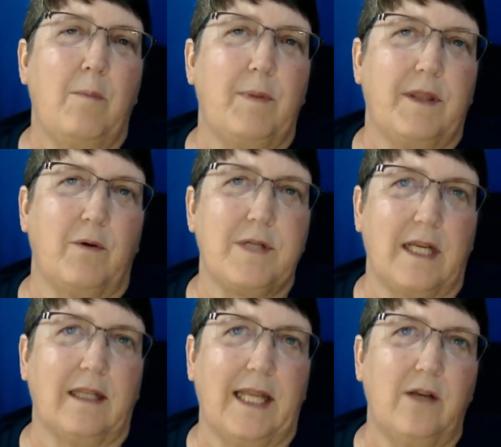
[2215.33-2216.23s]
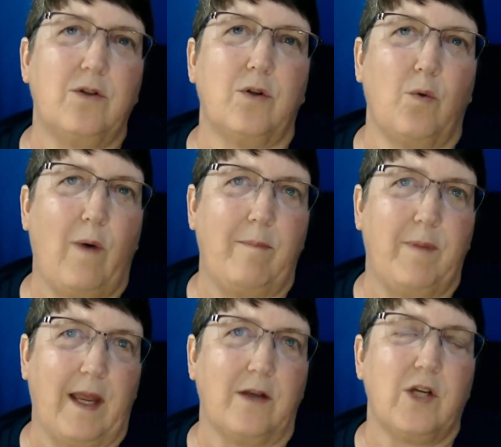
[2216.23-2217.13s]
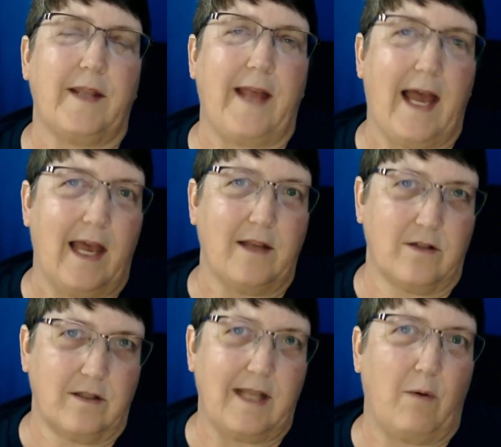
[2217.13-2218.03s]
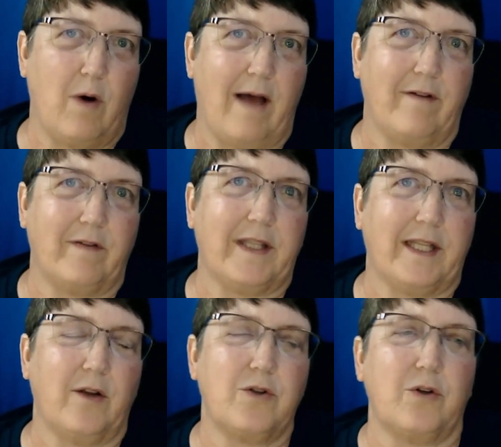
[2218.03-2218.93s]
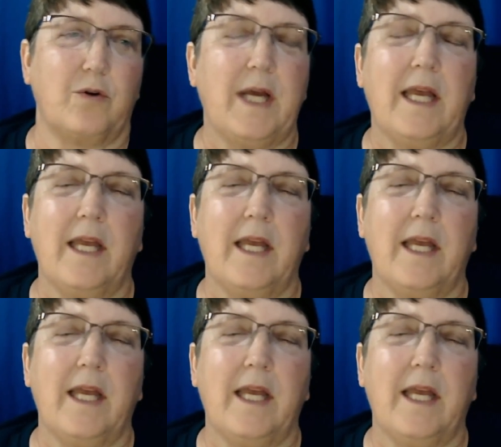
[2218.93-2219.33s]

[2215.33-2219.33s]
but there is a link to the webpage, and that will have everything there too.